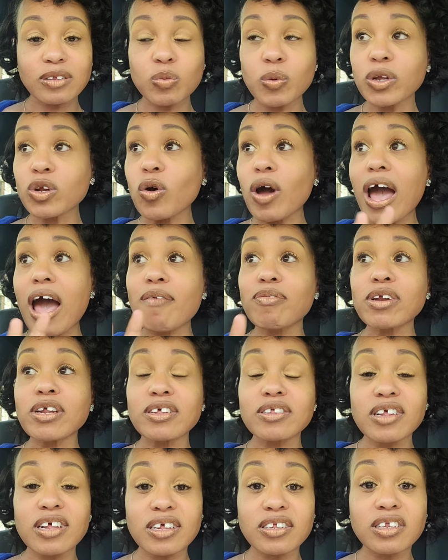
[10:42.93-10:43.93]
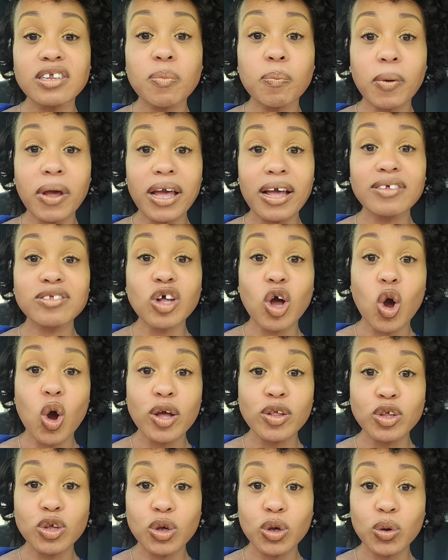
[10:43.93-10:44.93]
We don't have any. It depends
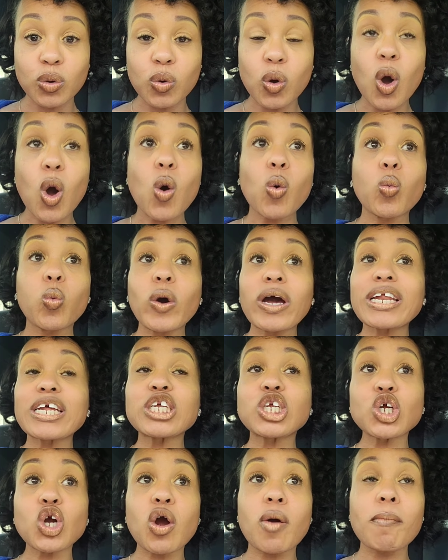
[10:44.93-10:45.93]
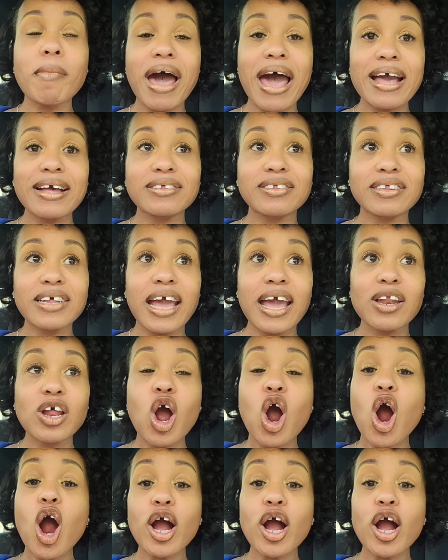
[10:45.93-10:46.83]
on you. What is your mindset?